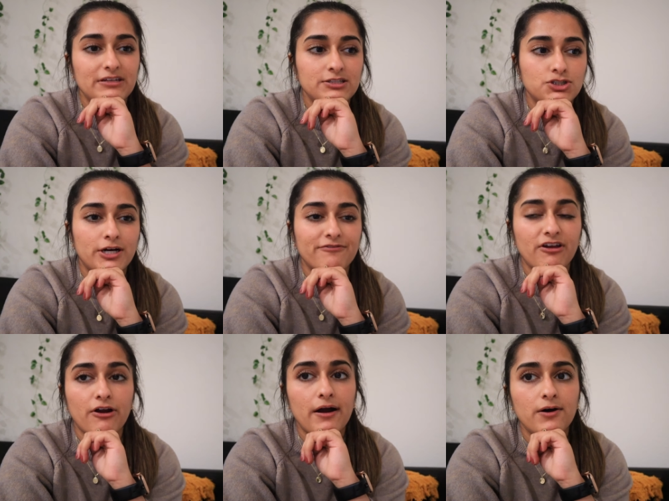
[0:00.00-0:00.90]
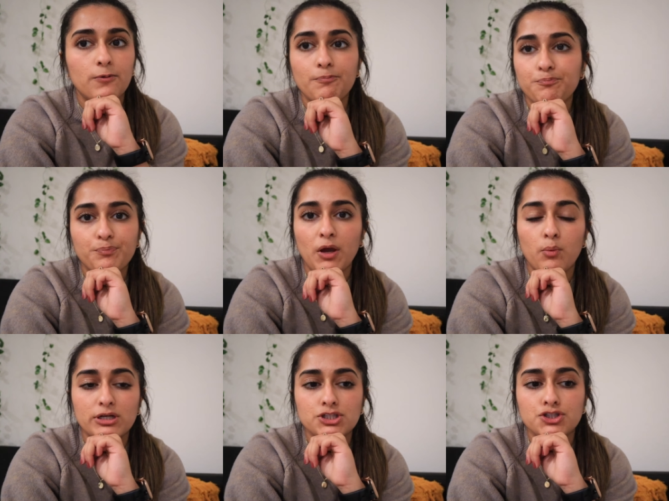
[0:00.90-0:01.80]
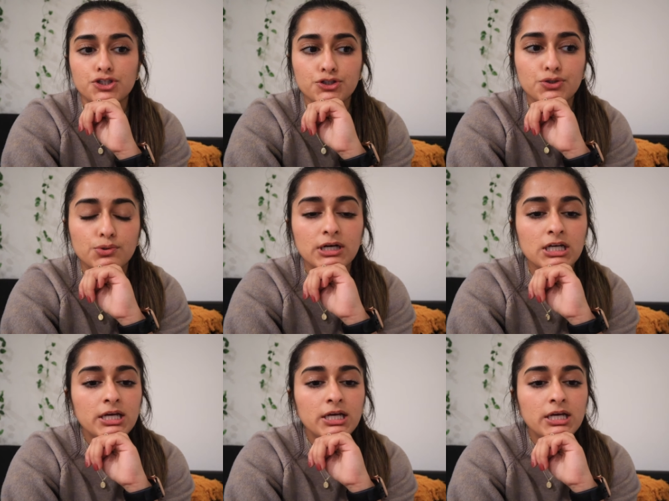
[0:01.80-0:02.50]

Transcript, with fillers: and trying to figure out what to do,